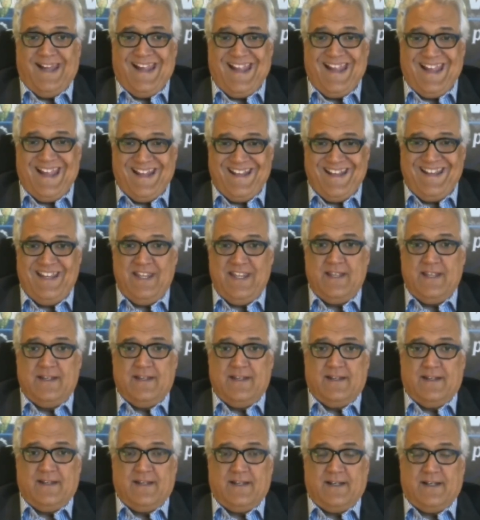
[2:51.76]
any
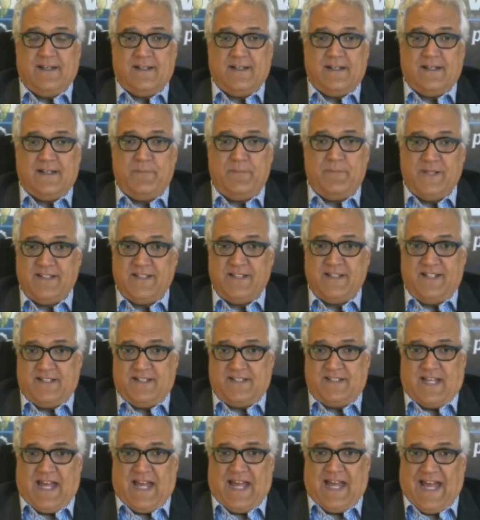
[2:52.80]
ability
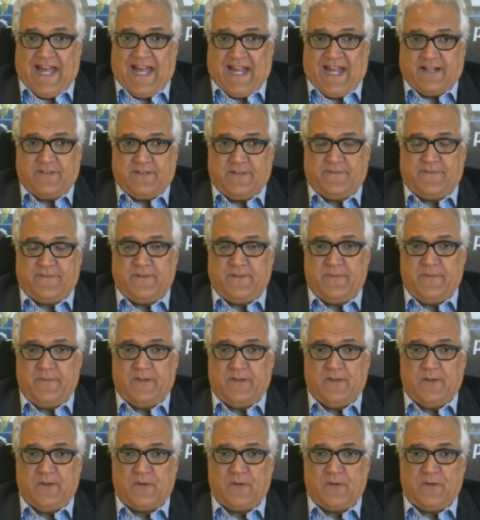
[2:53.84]
to act from the
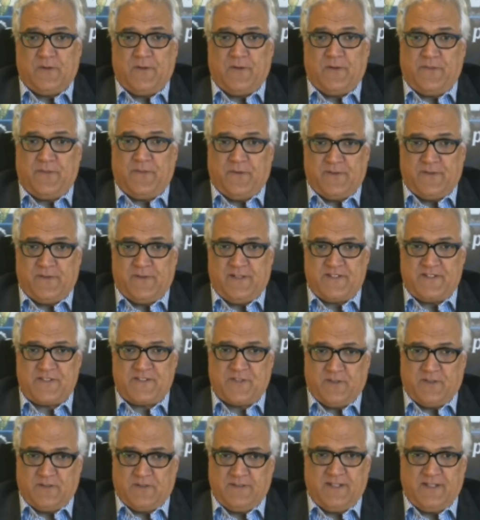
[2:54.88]
local authorities.
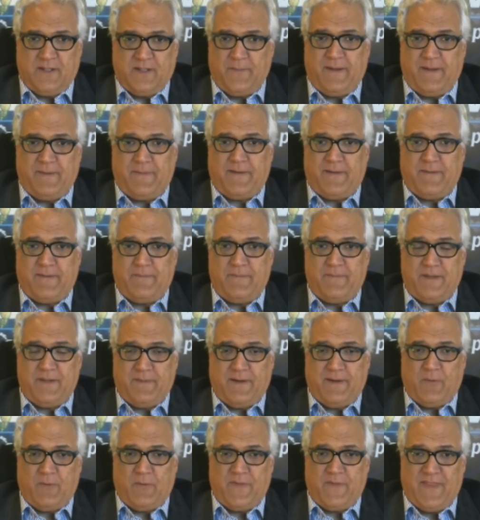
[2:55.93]
Talk a little bit
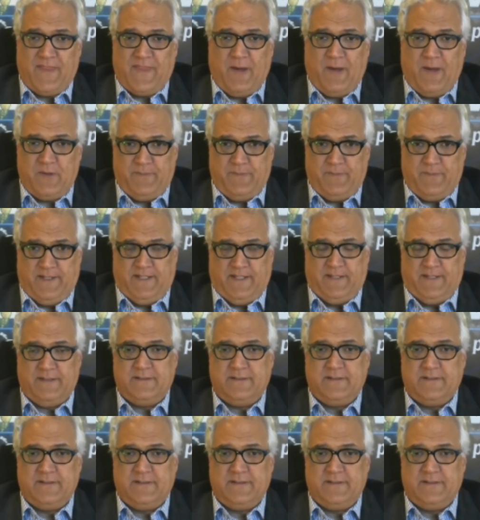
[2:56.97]
about what that would mean.